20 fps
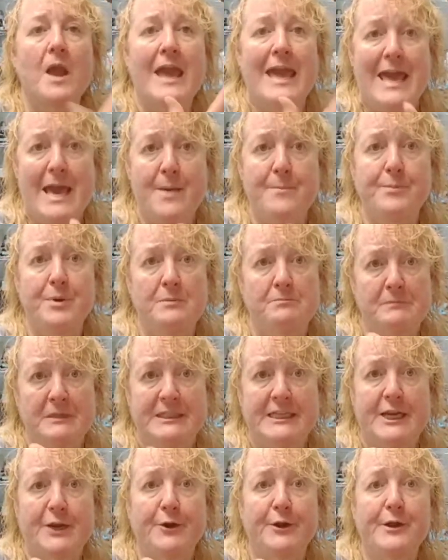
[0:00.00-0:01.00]
hemp
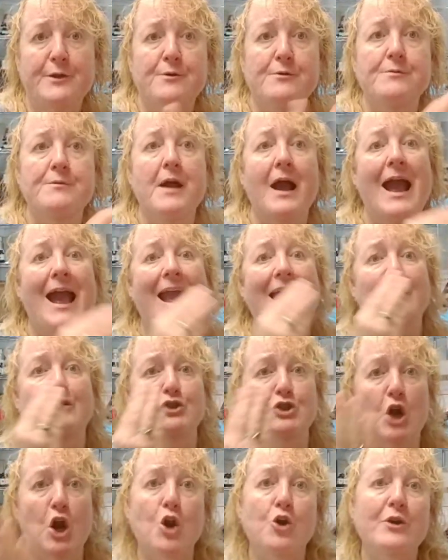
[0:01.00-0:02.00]
material and
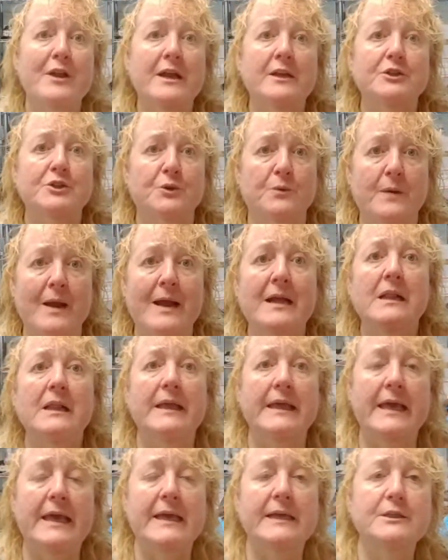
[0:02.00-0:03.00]
turn it
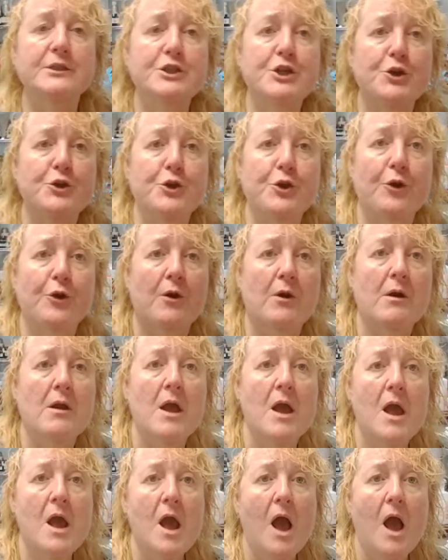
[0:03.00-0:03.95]
directly into your,